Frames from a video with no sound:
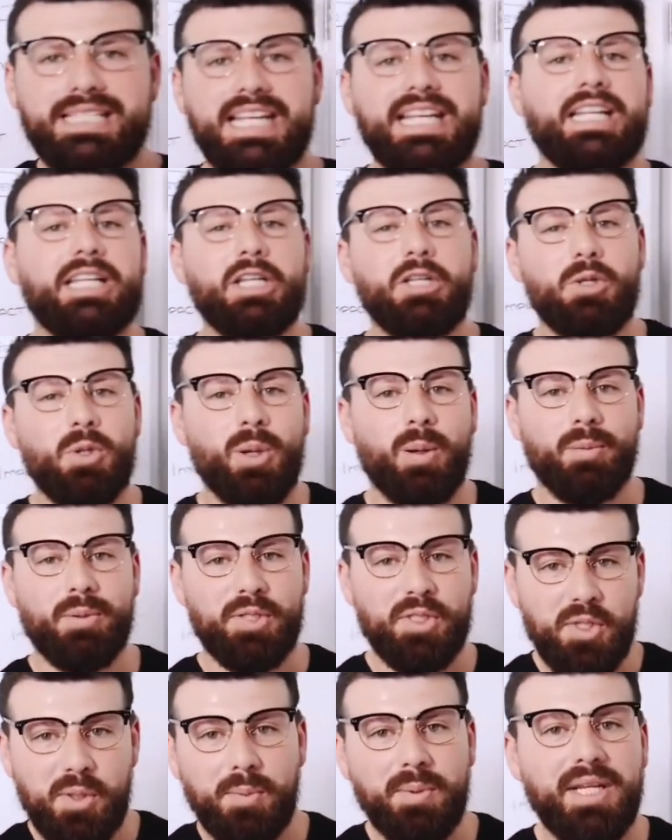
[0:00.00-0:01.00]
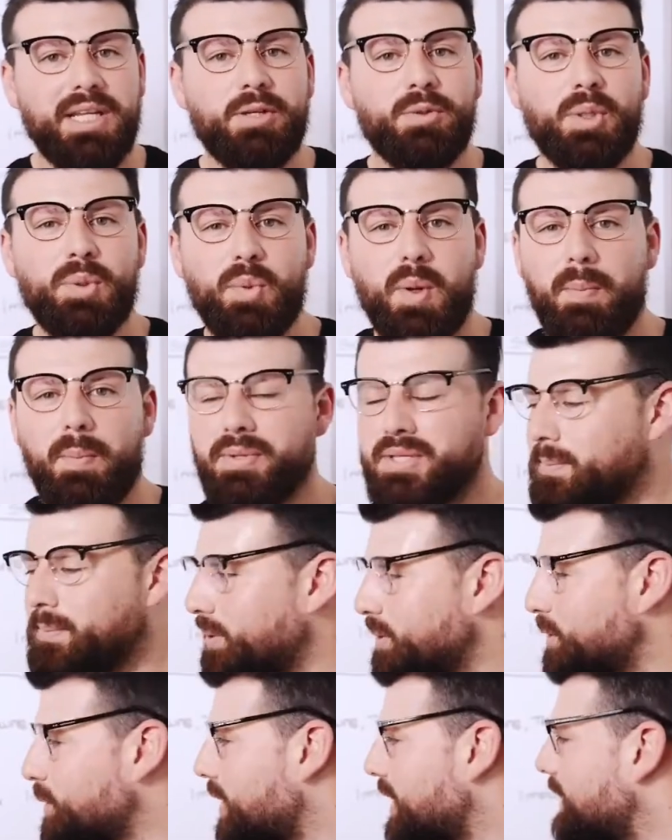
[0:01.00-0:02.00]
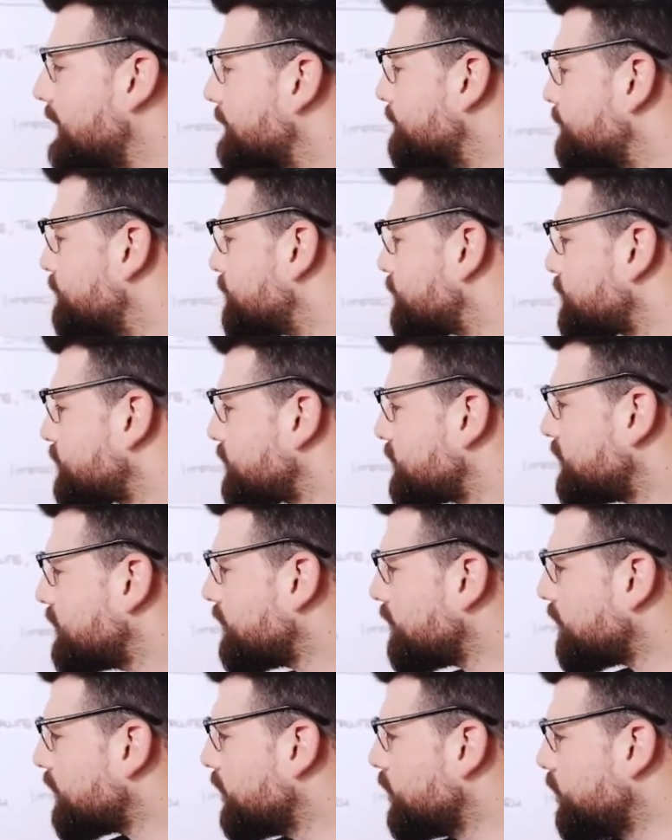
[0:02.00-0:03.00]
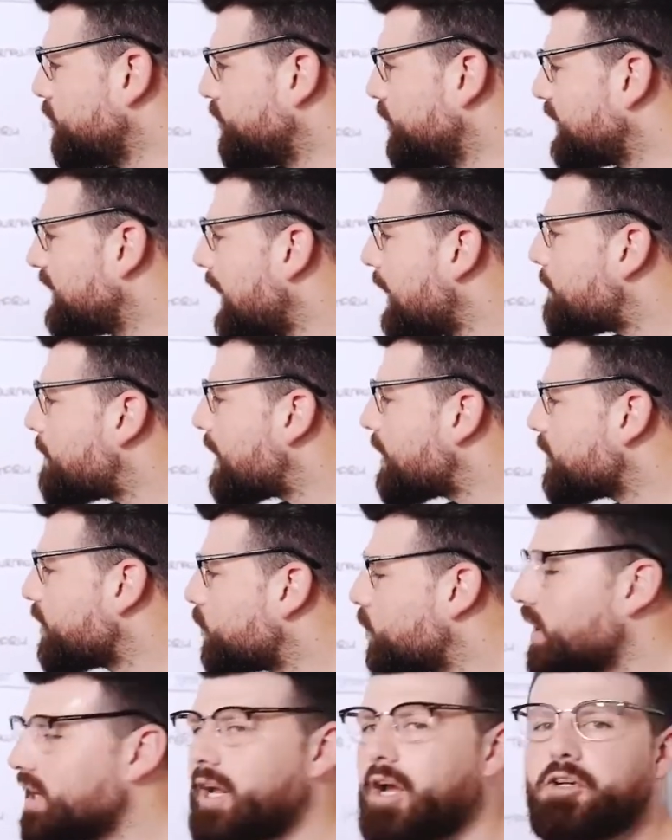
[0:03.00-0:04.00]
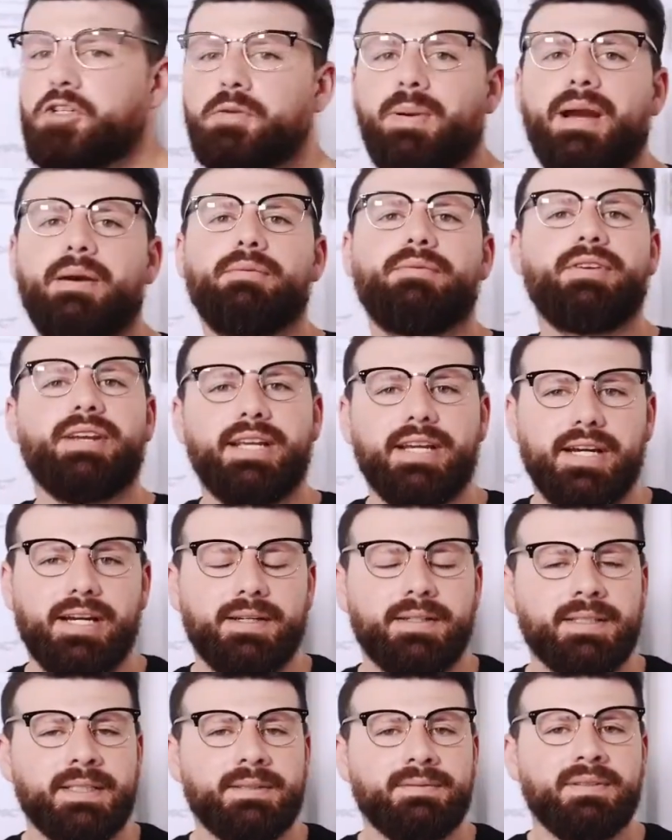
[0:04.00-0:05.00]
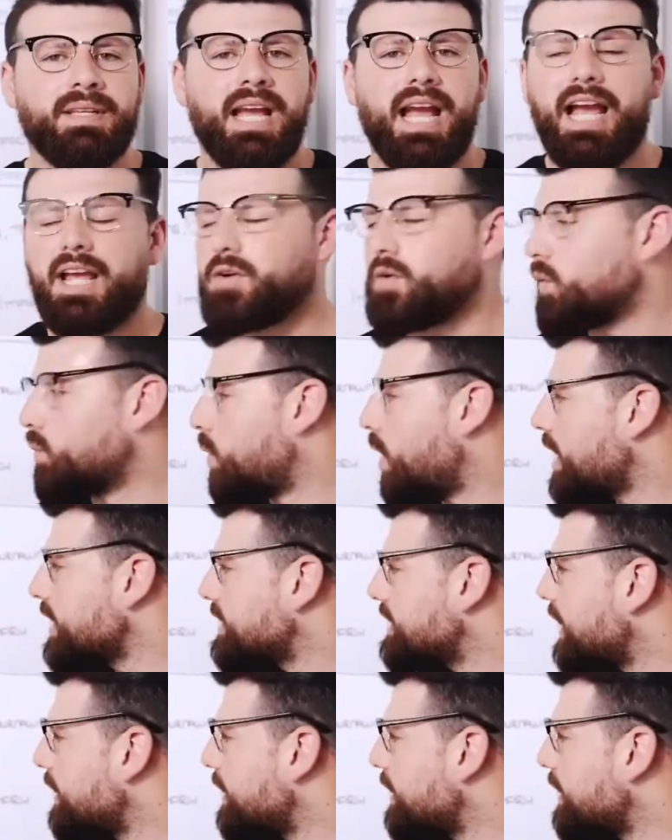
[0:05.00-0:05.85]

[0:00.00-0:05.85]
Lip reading: say that you do, I'm assuming that you risk 1% per trade. You forget about the £100 figure. And why is that